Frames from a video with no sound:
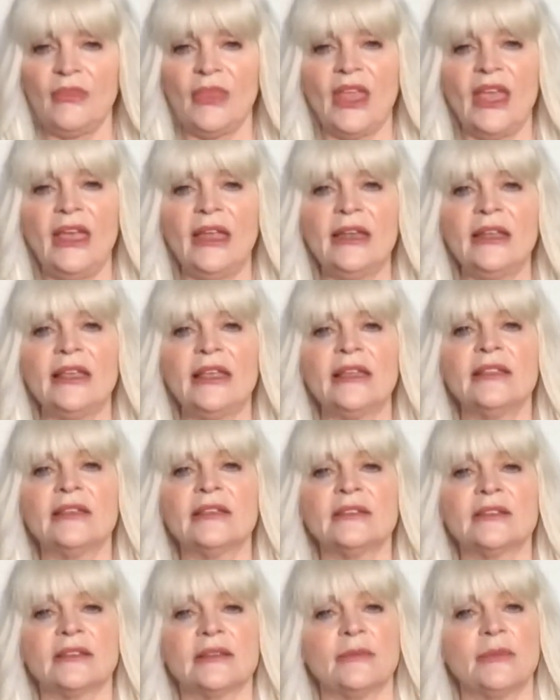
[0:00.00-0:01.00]
And again,
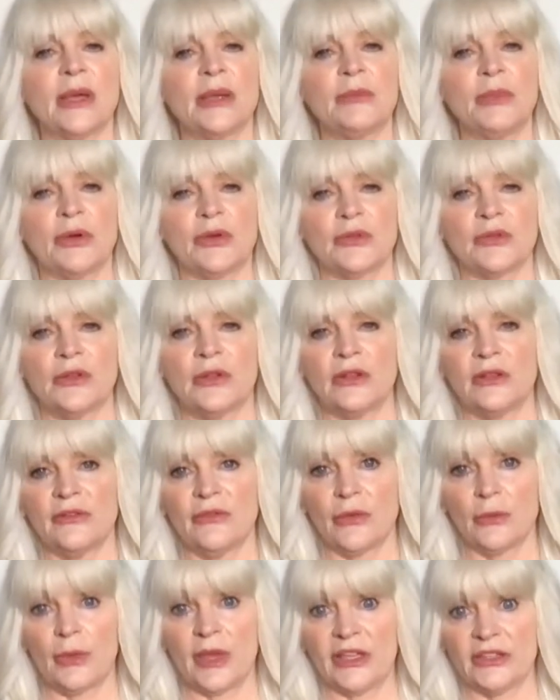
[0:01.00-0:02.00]
this isn't my personal
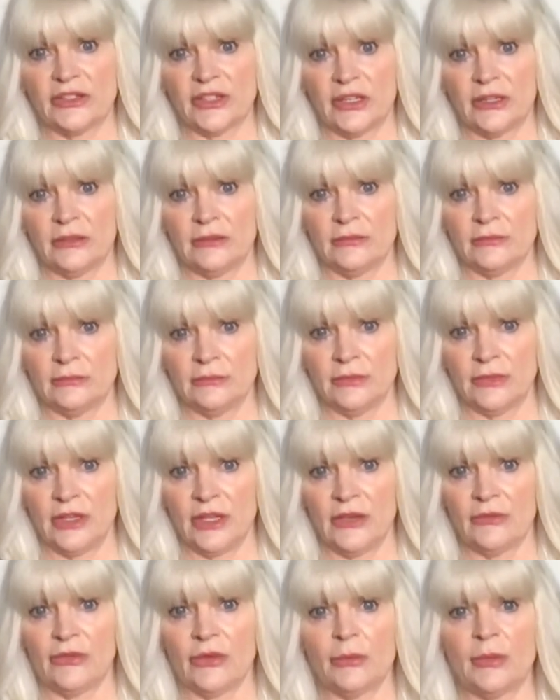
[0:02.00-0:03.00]
information,
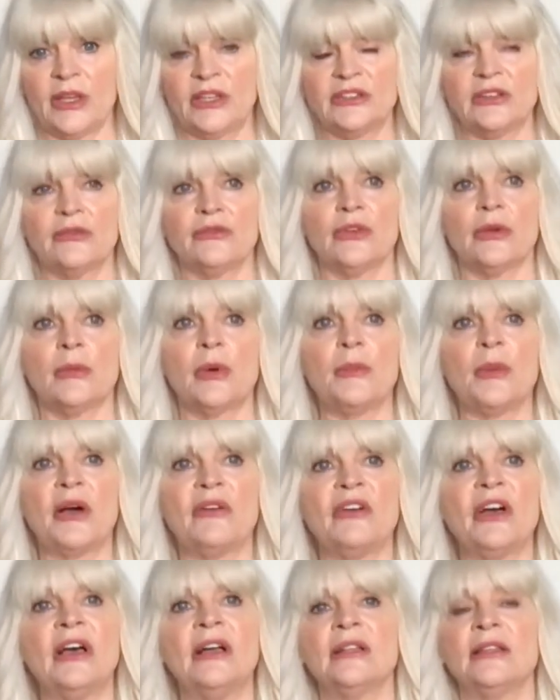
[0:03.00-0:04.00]
information from
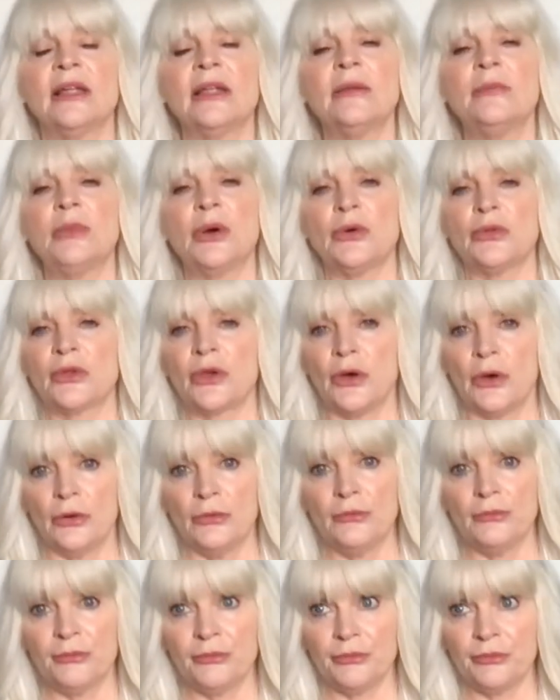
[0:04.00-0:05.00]
above. Let them both
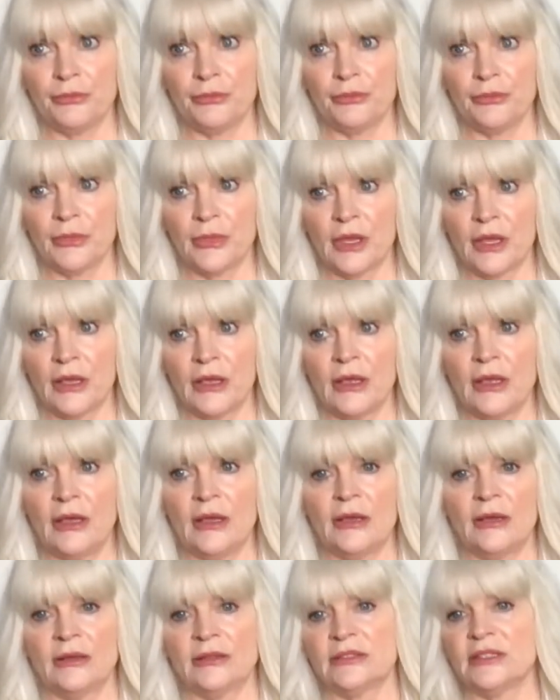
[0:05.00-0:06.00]
go.
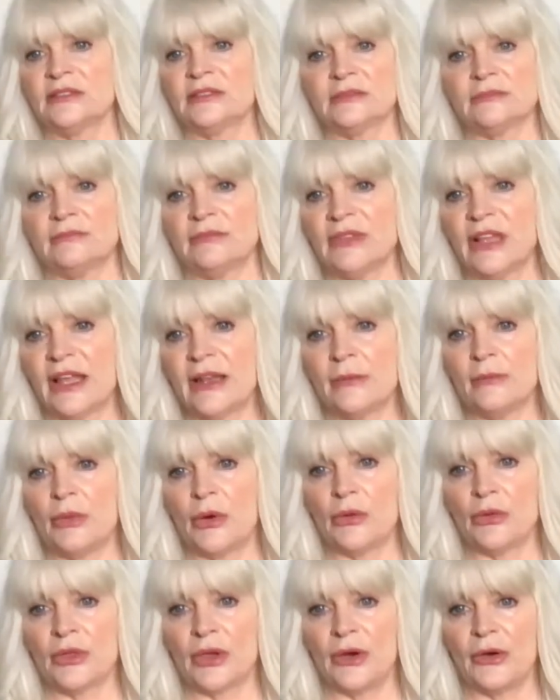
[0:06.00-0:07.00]
Just let them
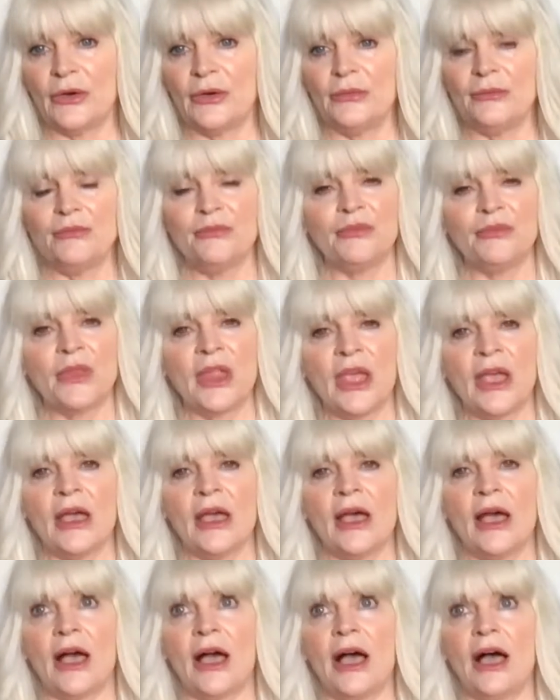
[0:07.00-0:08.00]
both go.
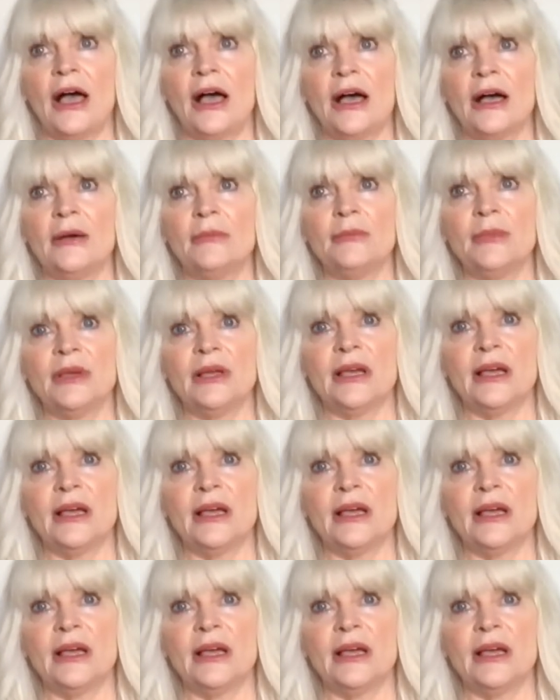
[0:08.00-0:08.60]
Um,